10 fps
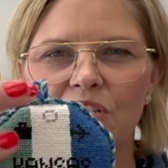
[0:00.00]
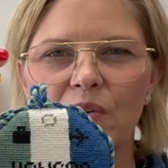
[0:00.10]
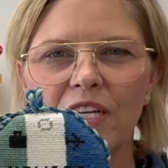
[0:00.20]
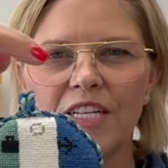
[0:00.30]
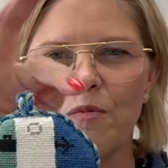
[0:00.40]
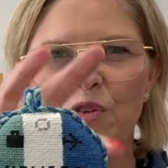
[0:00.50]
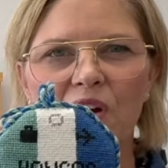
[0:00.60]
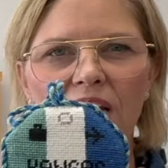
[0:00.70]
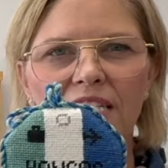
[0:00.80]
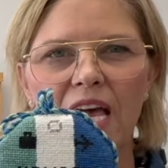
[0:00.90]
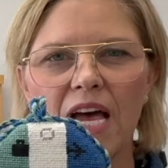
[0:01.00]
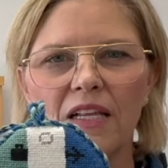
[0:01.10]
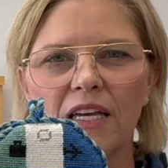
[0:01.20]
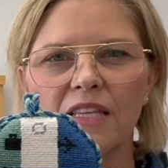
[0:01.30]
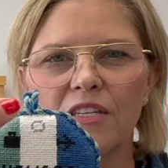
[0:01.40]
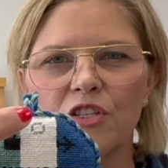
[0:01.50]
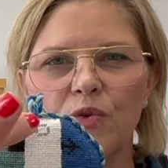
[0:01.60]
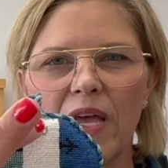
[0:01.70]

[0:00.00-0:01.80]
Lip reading: So anytime you've got a tag like this, you